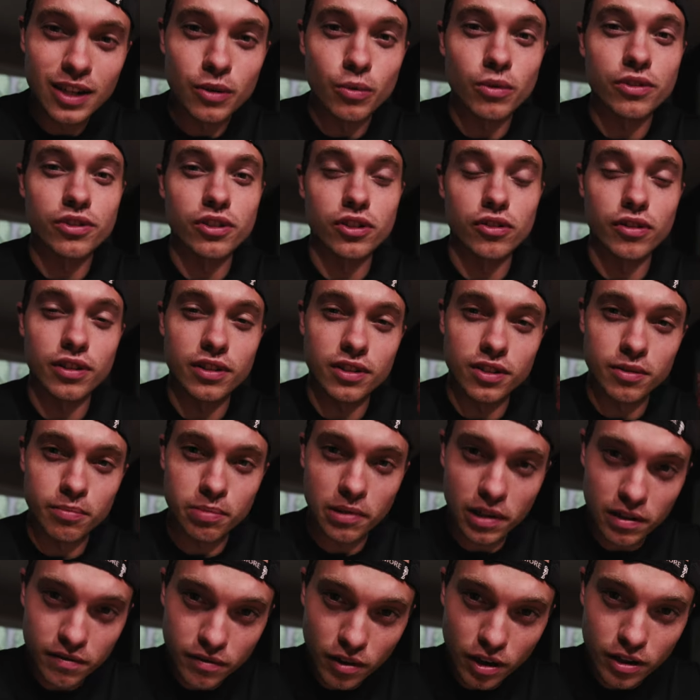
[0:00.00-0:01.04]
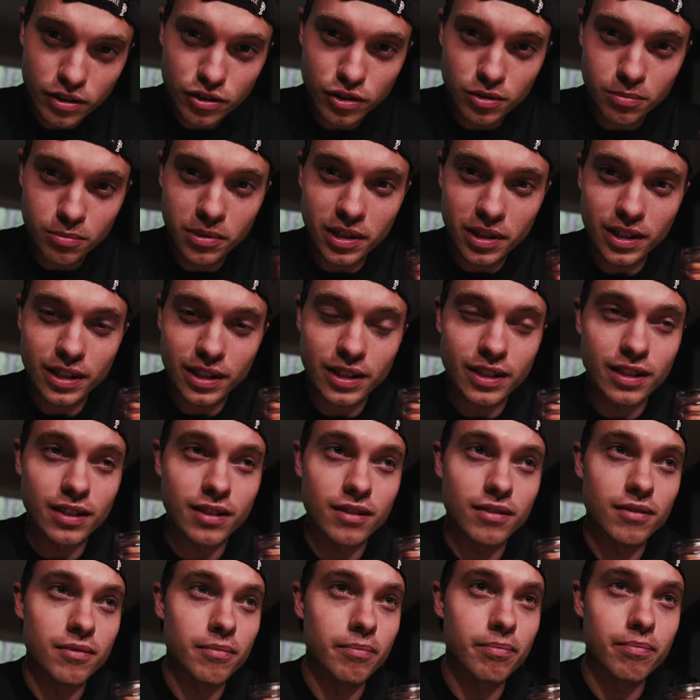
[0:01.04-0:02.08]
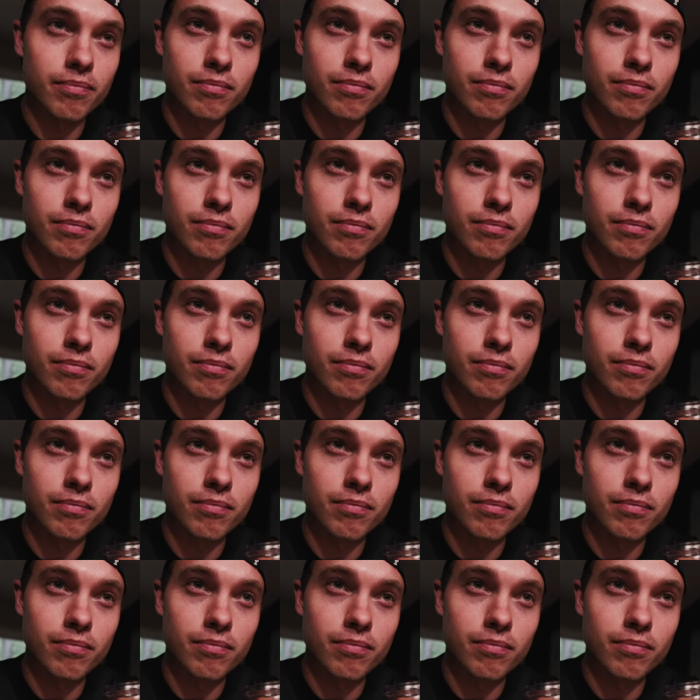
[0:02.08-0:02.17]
which increases blood volume and